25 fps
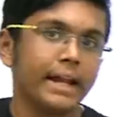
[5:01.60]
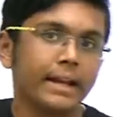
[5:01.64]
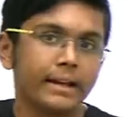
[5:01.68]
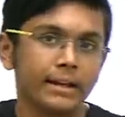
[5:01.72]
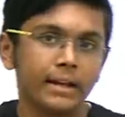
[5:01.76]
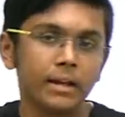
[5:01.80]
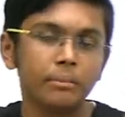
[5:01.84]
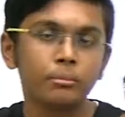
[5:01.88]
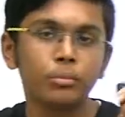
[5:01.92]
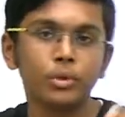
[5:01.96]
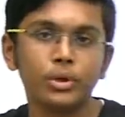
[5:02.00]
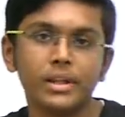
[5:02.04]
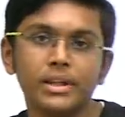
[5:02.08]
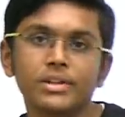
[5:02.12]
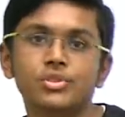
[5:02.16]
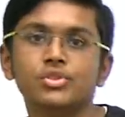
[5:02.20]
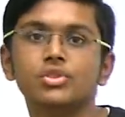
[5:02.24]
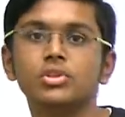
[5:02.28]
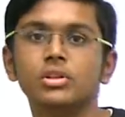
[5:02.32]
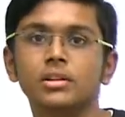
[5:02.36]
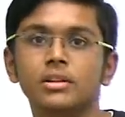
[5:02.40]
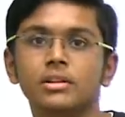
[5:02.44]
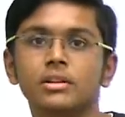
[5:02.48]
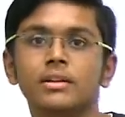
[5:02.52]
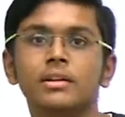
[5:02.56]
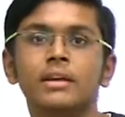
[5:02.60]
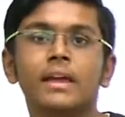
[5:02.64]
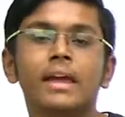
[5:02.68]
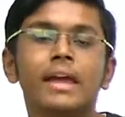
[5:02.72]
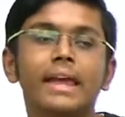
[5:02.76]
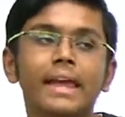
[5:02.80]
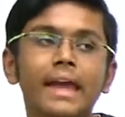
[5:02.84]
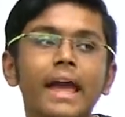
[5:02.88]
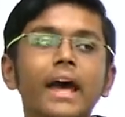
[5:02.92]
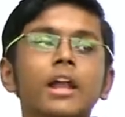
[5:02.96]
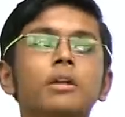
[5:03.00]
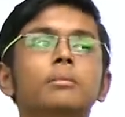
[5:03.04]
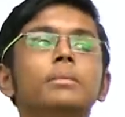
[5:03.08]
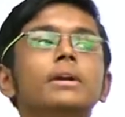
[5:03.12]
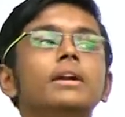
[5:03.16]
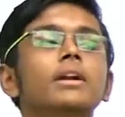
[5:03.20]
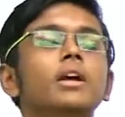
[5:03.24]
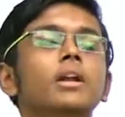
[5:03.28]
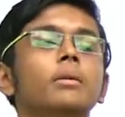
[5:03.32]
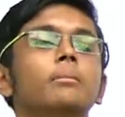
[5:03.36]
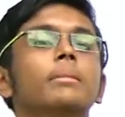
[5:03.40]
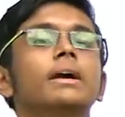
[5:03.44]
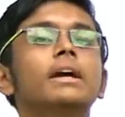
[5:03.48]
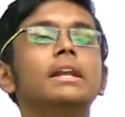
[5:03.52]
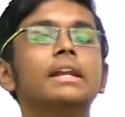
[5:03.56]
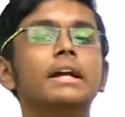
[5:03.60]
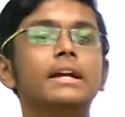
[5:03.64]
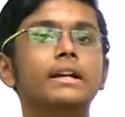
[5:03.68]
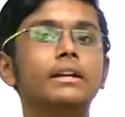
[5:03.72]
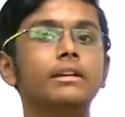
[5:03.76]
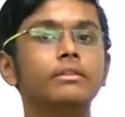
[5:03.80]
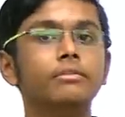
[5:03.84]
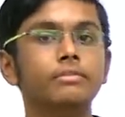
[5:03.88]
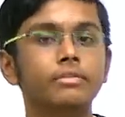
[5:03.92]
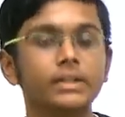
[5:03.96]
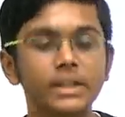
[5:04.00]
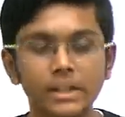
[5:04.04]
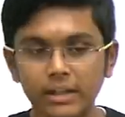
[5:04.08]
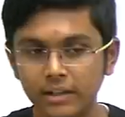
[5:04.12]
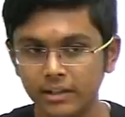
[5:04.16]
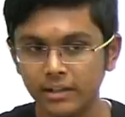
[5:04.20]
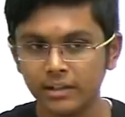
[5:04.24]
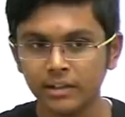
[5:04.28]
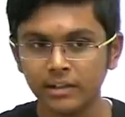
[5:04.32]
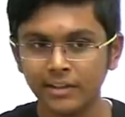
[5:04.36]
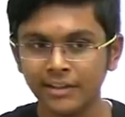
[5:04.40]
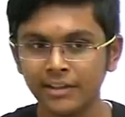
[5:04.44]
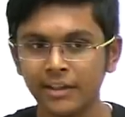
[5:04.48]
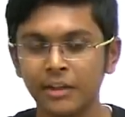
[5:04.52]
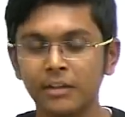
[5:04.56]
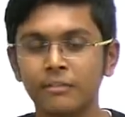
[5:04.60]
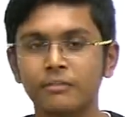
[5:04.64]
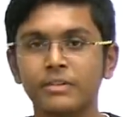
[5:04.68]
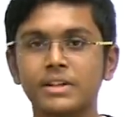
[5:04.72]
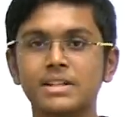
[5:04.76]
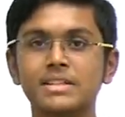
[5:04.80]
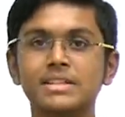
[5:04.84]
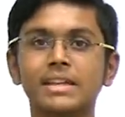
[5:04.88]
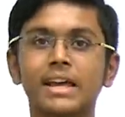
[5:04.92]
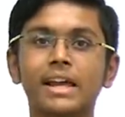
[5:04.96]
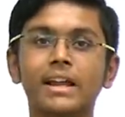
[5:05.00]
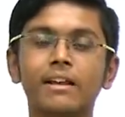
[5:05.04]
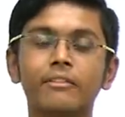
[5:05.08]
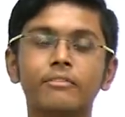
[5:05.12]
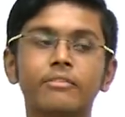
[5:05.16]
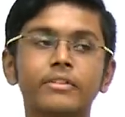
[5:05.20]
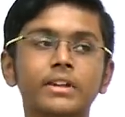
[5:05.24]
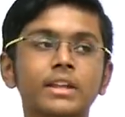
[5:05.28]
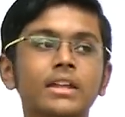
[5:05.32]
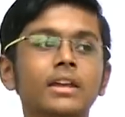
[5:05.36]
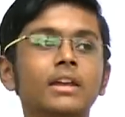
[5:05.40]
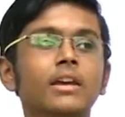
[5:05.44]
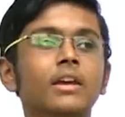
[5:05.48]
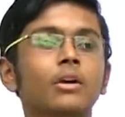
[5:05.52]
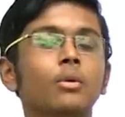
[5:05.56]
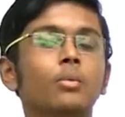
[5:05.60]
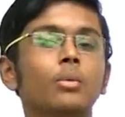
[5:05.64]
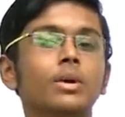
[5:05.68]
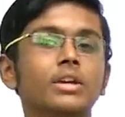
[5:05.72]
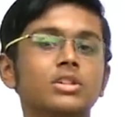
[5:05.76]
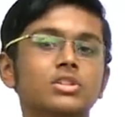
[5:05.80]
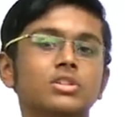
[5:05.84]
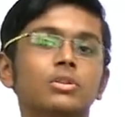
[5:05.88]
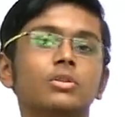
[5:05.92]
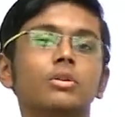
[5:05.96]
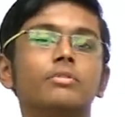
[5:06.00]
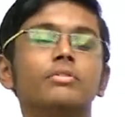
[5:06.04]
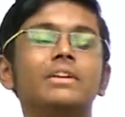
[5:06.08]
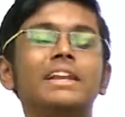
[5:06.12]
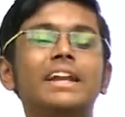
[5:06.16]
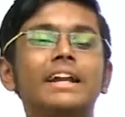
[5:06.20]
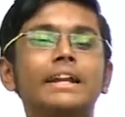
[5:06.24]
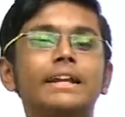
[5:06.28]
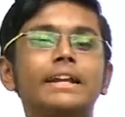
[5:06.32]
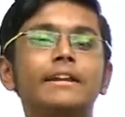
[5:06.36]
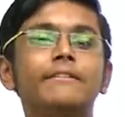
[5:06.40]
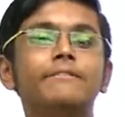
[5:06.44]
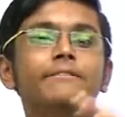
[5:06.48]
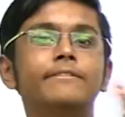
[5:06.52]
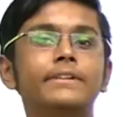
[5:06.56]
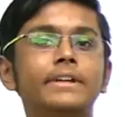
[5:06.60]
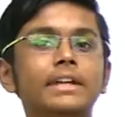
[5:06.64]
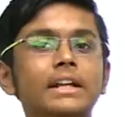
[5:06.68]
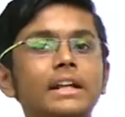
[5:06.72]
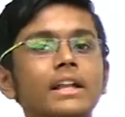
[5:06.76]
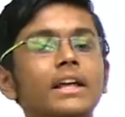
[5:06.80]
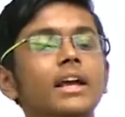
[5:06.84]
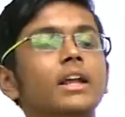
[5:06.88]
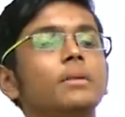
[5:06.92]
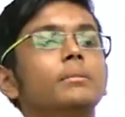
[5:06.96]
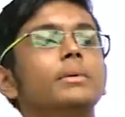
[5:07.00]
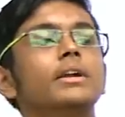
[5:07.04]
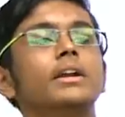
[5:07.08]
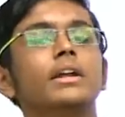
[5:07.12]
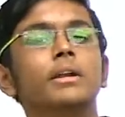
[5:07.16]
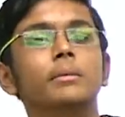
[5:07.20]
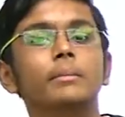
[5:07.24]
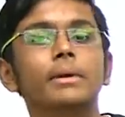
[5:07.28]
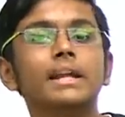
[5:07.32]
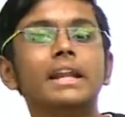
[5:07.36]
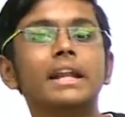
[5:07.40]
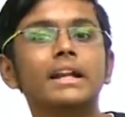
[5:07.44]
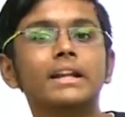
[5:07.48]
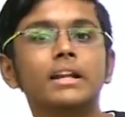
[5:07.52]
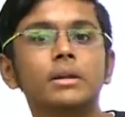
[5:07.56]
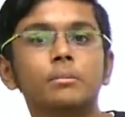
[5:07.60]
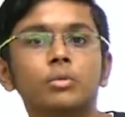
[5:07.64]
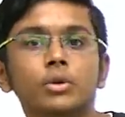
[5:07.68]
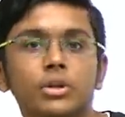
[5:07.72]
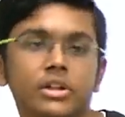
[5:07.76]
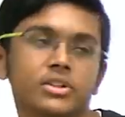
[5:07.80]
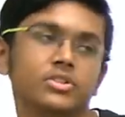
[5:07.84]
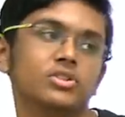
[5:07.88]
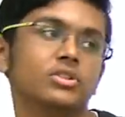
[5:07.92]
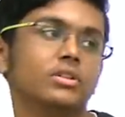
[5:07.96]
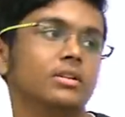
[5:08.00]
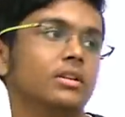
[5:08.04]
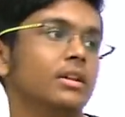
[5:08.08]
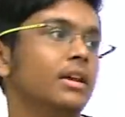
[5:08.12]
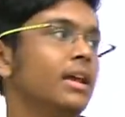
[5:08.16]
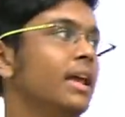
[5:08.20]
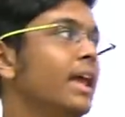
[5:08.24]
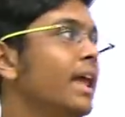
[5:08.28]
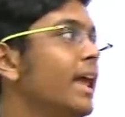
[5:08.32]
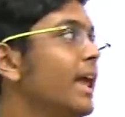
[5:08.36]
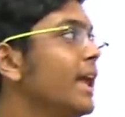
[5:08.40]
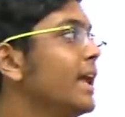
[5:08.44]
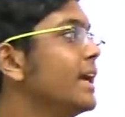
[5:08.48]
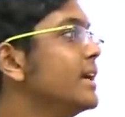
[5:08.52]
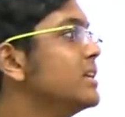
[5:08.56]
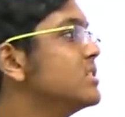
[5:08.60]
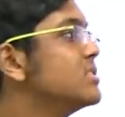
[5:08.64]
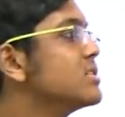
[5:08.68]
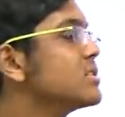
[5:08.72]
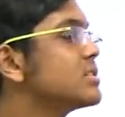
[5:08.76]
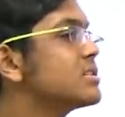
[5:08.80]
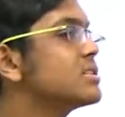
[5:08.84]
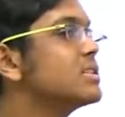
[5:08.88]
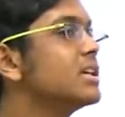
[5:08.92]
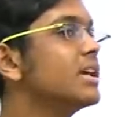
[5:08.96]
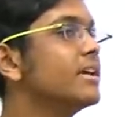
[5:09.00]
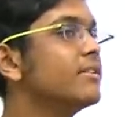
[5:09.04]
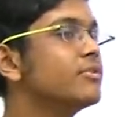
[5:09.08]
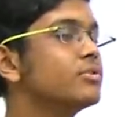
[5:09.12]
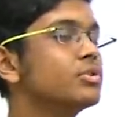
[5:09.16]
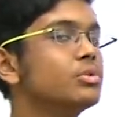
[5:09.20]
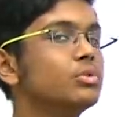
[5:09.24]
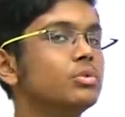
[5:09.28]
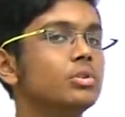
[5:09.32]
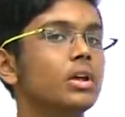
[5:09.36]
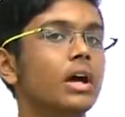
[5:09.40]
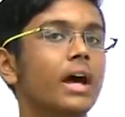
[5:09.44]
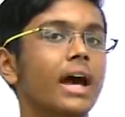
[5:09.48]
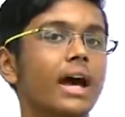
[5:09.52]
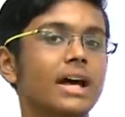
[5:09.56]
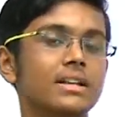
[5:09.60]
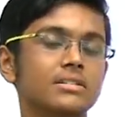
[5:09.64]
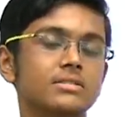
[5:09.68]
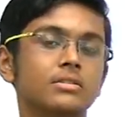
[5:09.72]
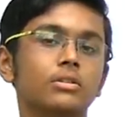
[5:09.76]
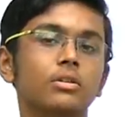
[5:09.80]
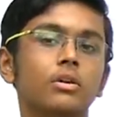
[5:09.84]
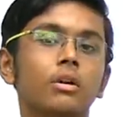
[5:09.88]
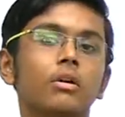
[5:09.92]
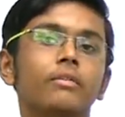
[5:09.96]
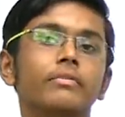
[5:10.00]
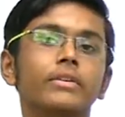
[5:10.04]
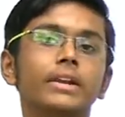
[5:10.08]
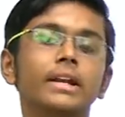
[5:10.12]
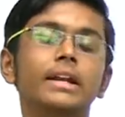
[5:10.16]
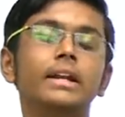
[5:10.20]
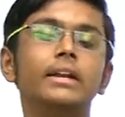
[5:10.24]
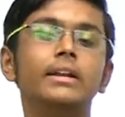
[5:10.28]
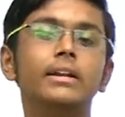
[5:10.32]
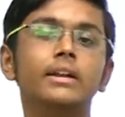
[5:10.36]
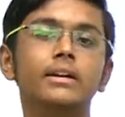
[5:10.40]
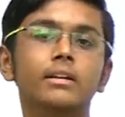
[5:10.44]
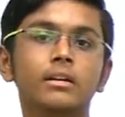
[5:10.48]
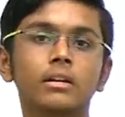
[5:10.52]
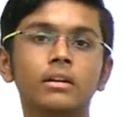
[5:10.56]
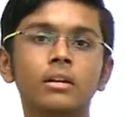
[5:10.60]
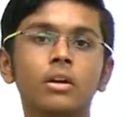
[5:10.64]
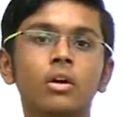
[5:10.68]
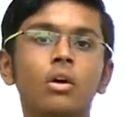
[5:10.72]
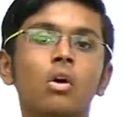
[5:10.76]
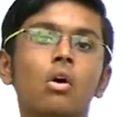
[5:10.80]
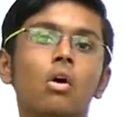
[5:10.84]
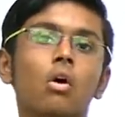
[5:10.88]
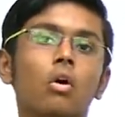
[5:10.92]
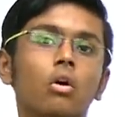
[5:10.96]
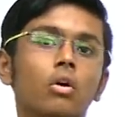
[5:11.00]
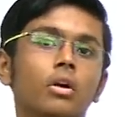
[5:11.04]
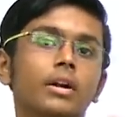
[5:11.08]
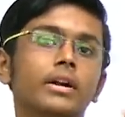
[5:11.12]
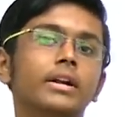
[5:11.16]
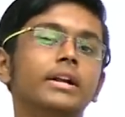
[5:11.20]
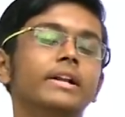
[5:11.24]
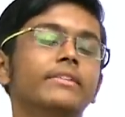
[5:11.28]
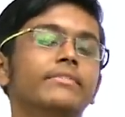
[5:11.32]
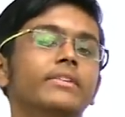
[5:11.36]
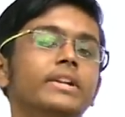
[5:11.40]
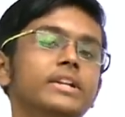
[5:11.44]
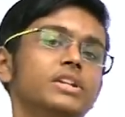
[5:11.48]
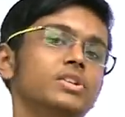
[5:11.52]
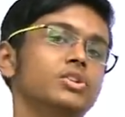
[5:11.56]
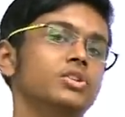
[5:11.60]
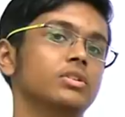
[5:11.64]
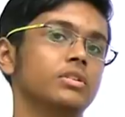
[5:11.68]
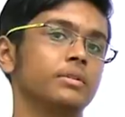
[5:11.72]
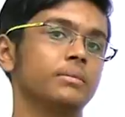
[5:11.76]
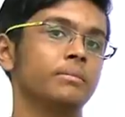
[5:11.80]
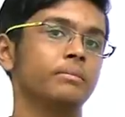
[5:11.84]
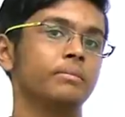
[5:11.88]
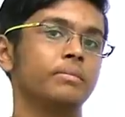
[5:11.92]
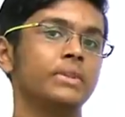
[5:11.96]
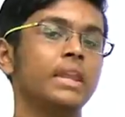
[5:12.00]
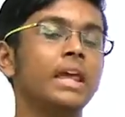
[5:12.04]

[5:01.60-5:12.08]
electric potential can be done by electric field, whereas every question of electric field can be done by electric potential. It just saves you the hassle of an integral or a differential.